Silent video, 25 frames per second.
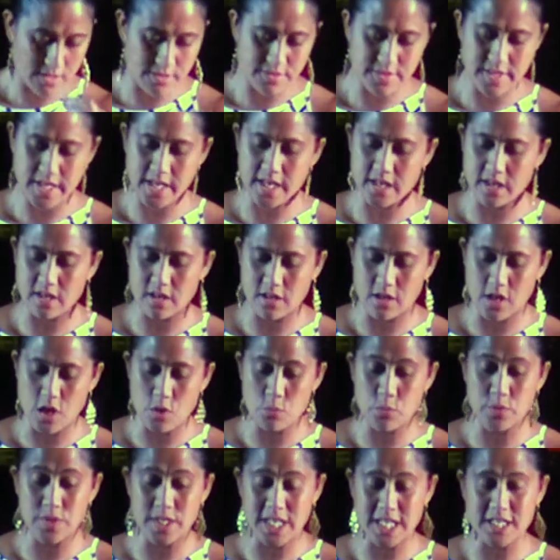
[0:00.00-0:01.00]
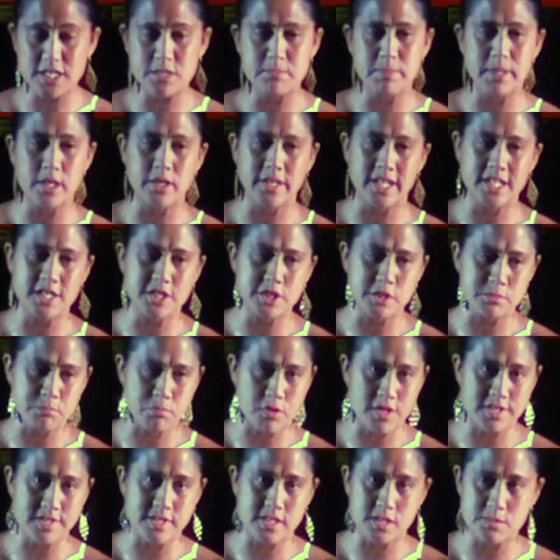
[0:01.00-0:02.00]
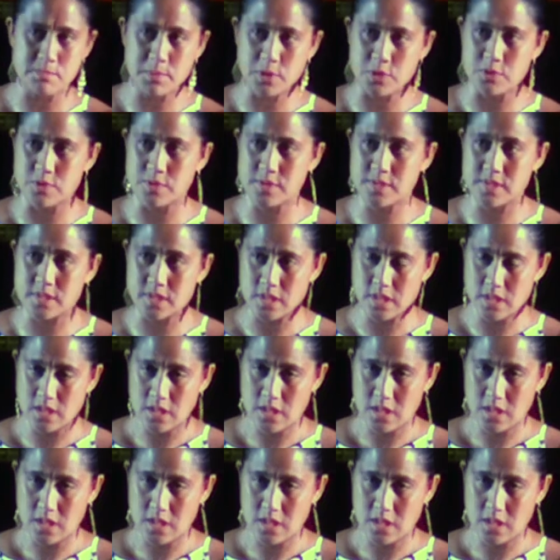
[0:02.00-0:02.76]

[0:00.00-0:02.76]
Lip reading: that I would need to be on antidepressants because